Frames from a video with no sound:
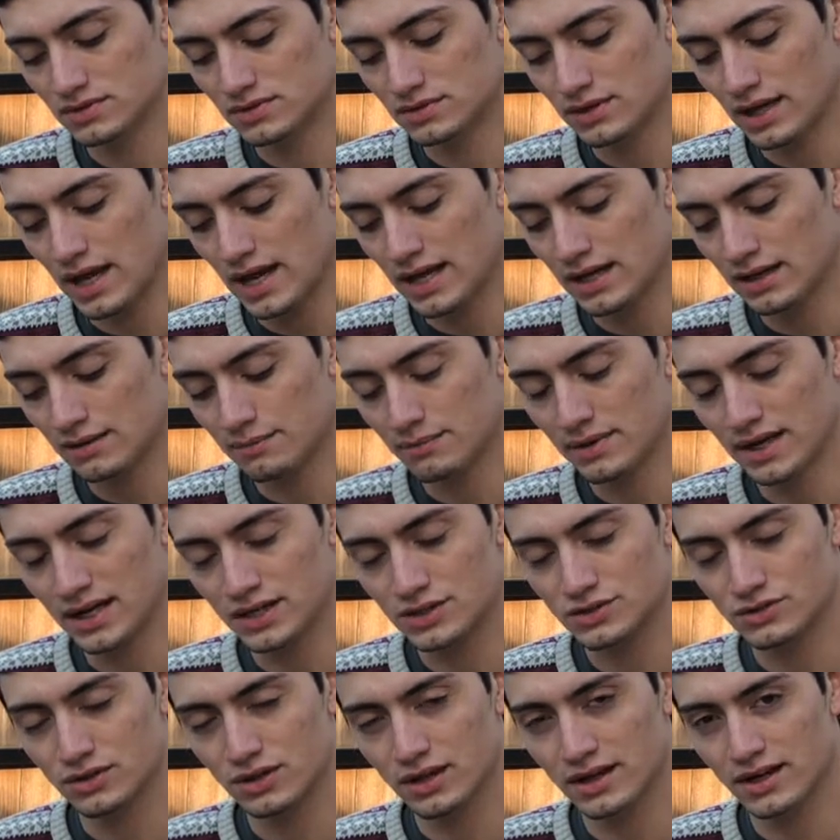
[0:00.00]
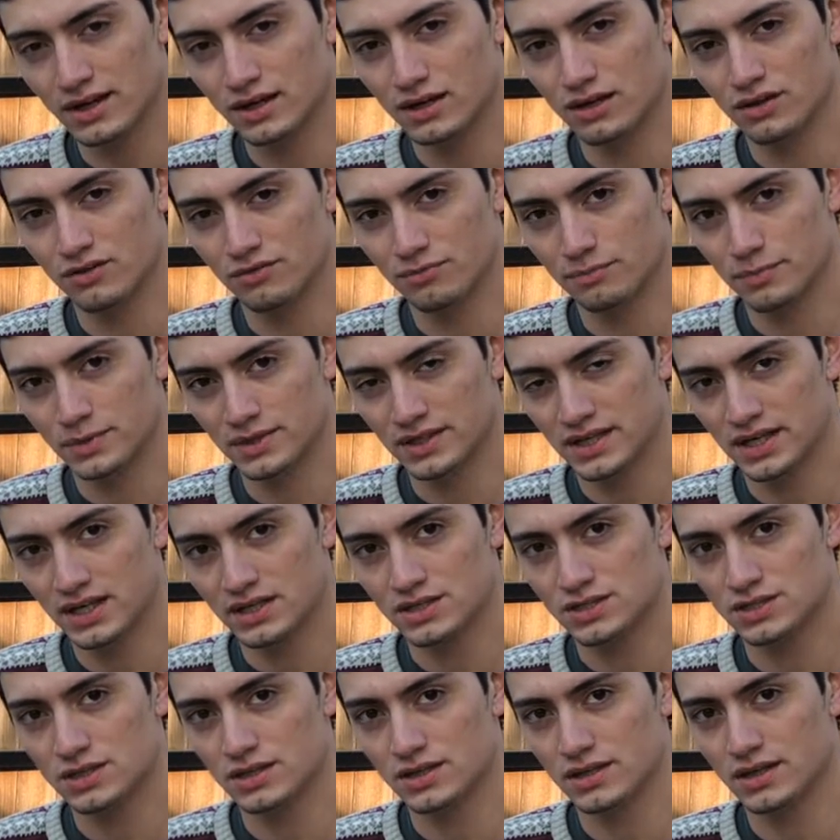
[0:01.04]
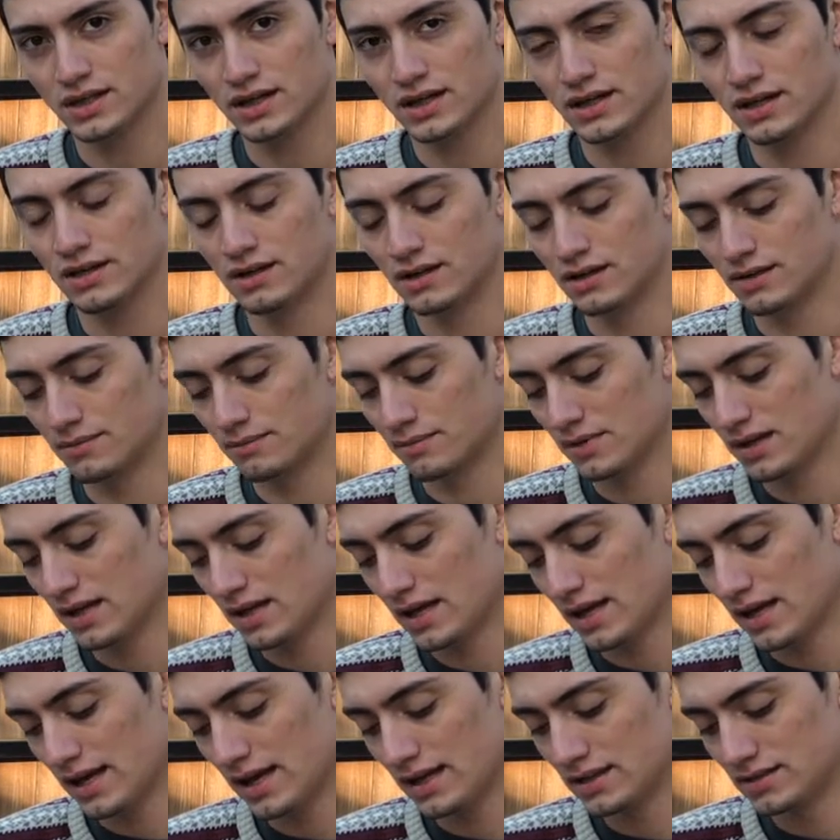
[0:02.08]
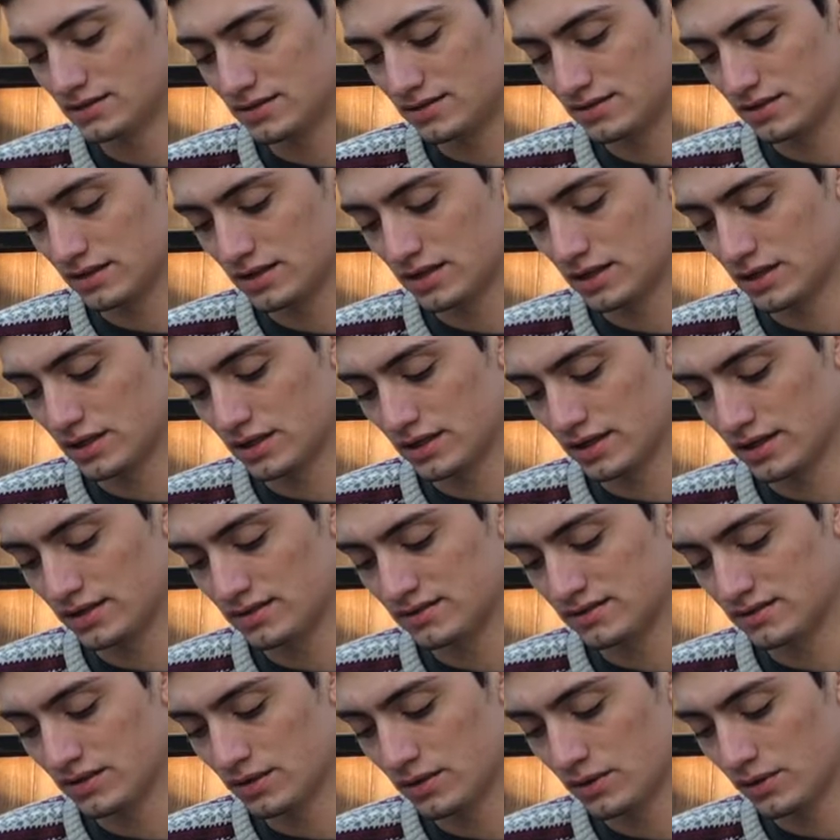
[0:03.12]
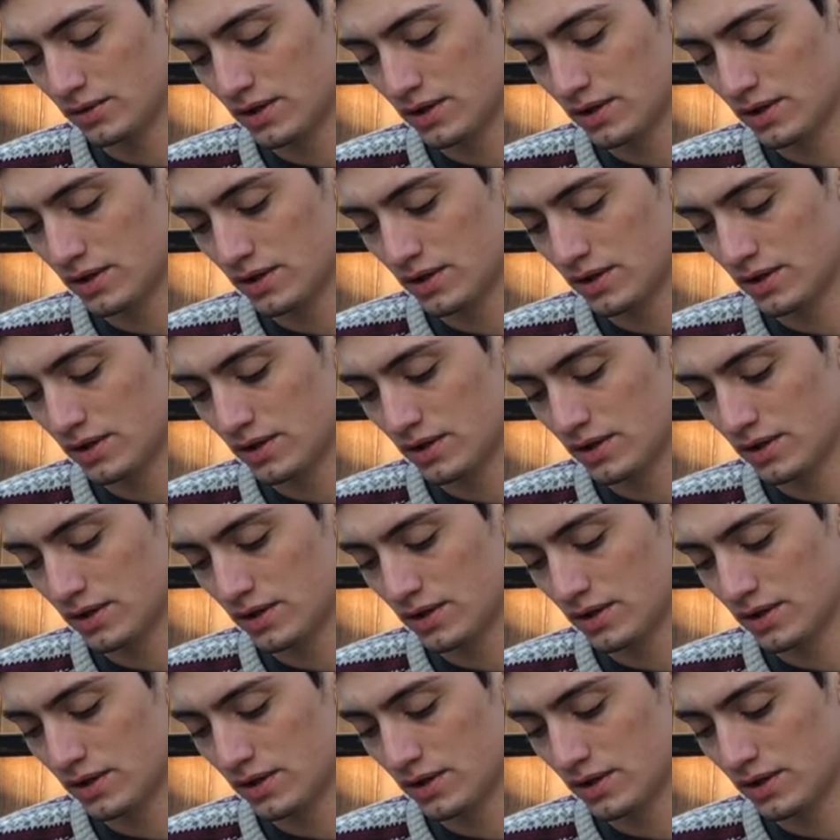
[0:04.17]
to add an extra layer of protection and security. So